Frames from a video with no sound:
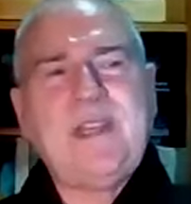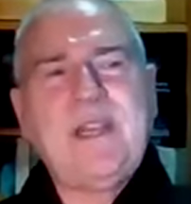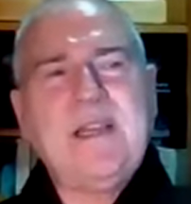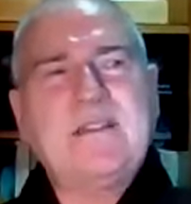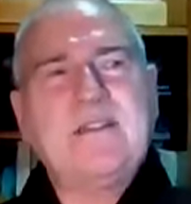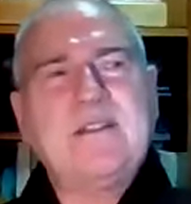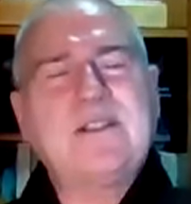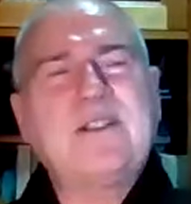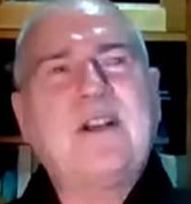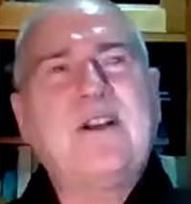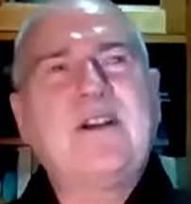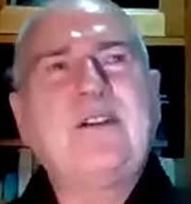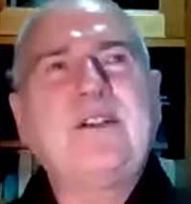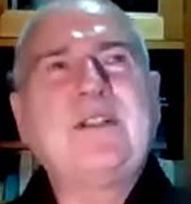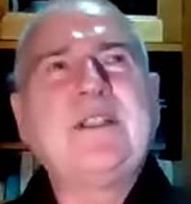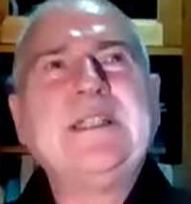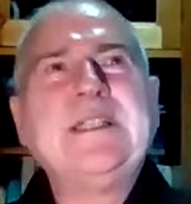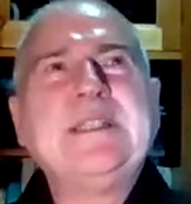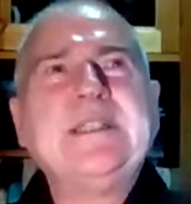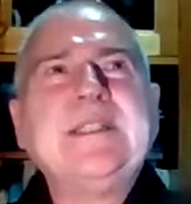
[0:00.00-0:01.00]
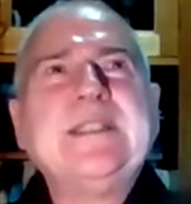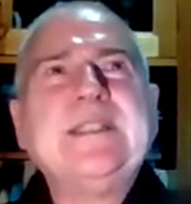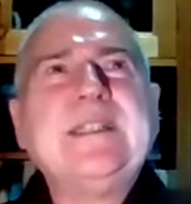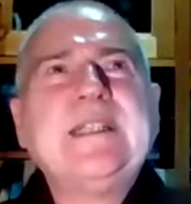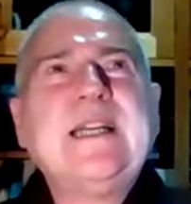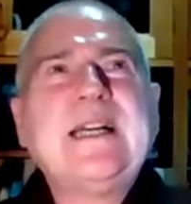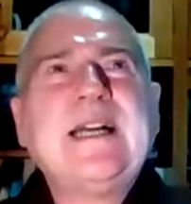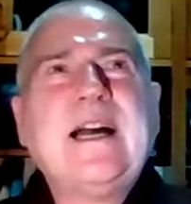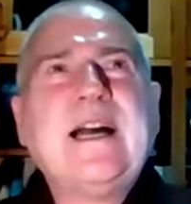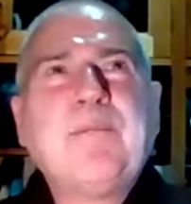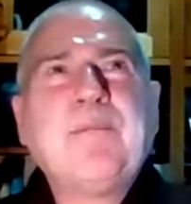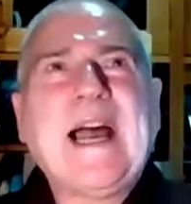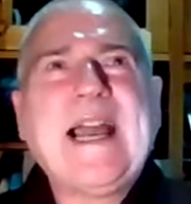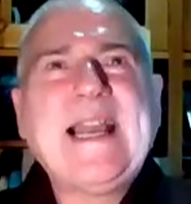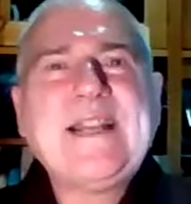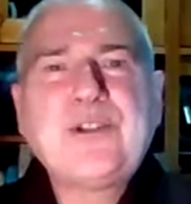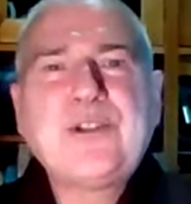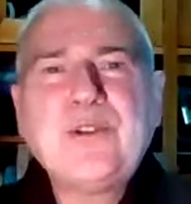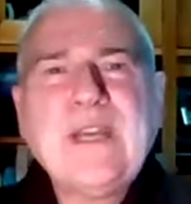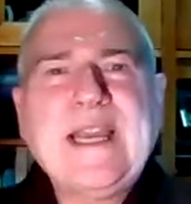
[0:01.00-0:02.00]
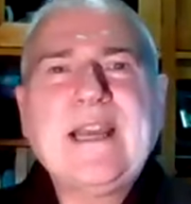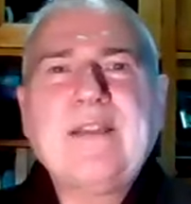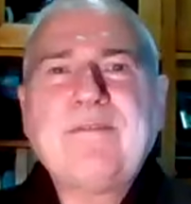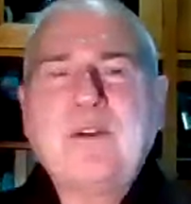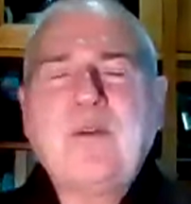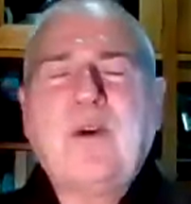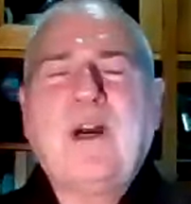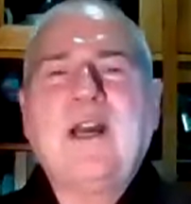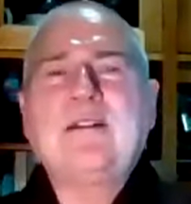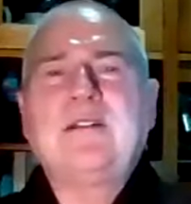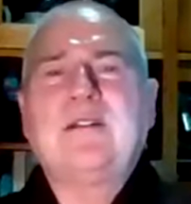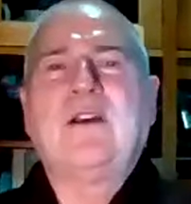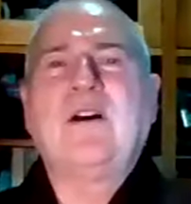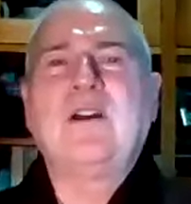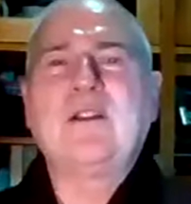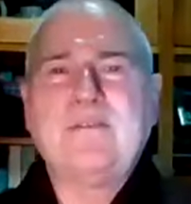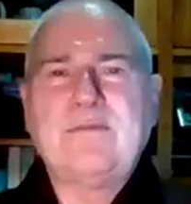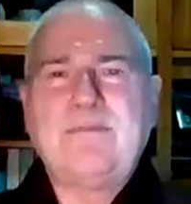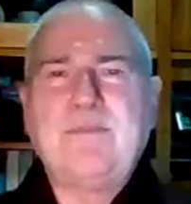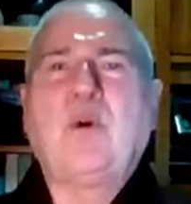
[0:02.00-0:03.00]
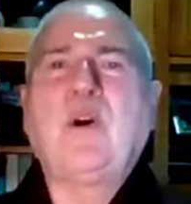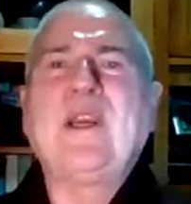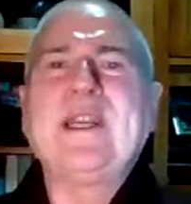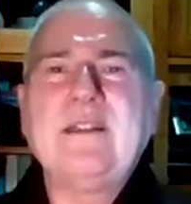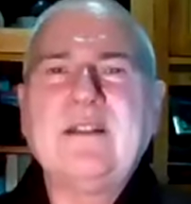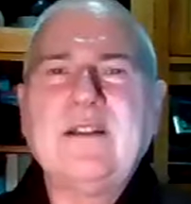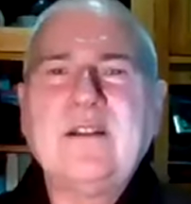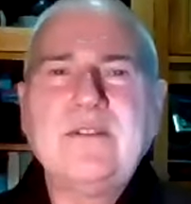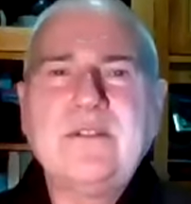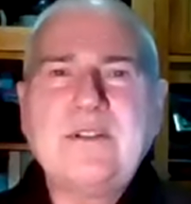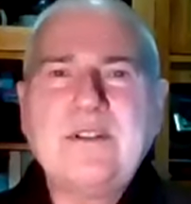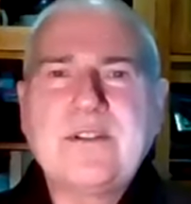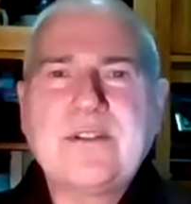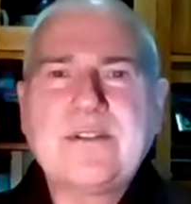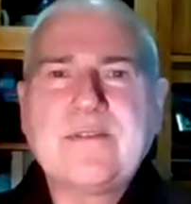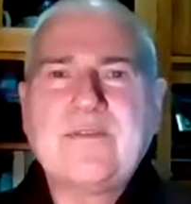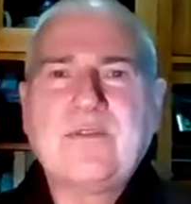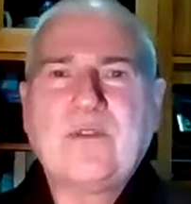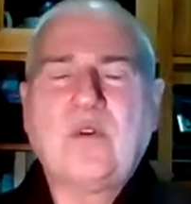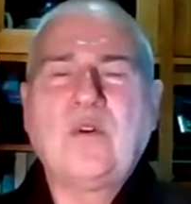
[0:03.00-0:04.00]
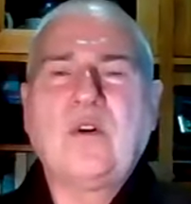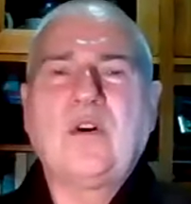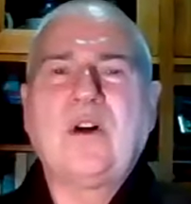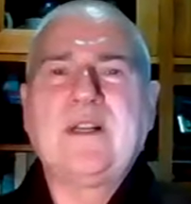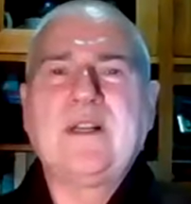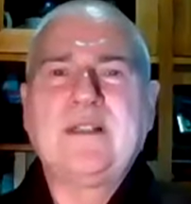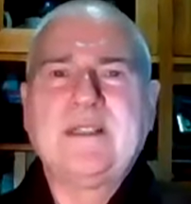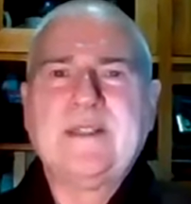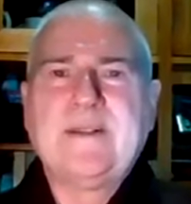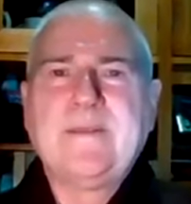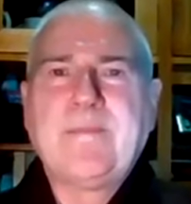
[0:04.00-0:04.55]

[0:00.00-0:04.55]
And so I do have quite a lot of point notes for